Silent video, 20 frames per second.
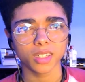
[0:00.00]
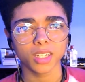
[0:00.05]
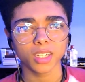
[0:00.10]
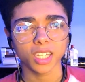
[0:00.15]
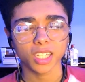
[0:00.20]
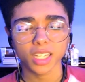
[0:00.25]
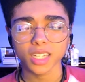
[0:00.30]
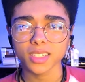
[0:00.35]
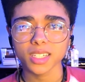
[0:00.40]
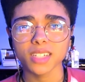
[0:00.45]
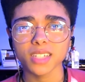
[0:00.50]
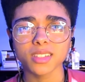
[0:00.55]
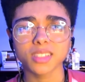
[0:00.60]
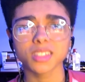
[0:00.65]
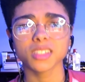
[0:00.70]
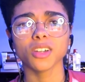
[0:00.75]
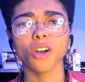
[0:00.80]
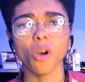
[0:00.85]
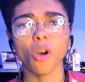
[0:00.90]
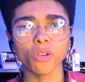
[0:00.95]
Because it's the
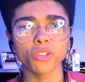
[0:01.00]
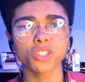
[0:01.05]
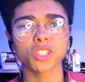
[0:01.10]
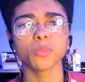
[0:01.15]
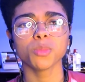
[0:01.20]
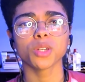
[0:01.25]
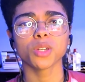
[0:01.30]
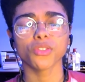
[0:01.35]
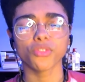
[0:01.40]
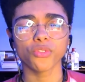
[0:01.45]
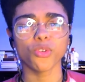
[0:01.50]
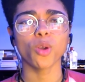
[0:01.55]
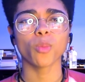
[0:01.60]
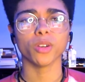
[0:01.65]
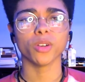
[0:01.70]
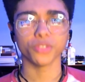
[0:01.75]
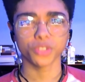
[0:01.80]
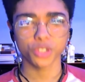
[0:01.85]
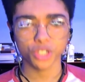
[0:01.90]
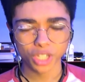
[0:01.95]
ultimate form
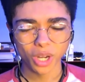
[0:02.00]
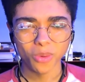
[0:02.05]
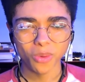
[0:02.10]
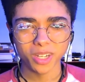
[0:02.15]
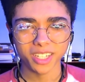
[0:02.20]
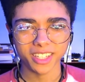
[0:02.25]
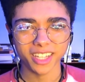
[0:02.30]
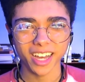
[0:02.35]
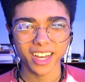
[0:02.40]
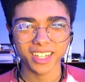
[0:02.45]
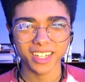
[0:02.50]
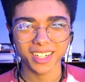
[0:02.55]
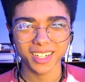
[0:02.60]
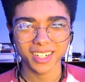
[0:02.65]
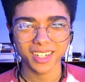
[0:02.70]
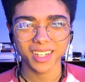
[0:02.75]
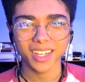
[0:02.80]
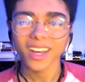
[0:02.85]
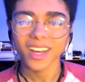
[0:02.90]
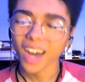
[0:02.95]
of showing that.
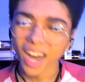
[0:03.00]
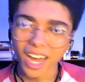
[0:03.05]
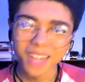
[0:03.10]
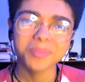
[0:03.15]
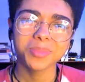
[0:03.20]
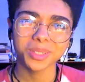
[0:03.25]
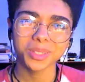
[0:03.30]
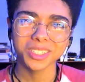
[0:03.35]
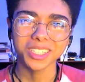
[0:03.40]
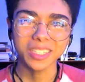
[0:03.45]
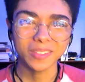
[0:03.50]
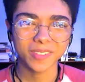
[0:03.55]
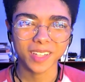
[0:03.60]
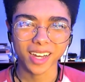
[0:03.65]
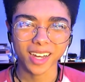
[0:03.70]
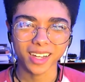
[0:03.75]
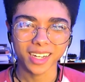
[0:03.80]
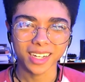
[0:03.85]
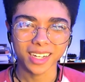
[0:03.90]
I believe that.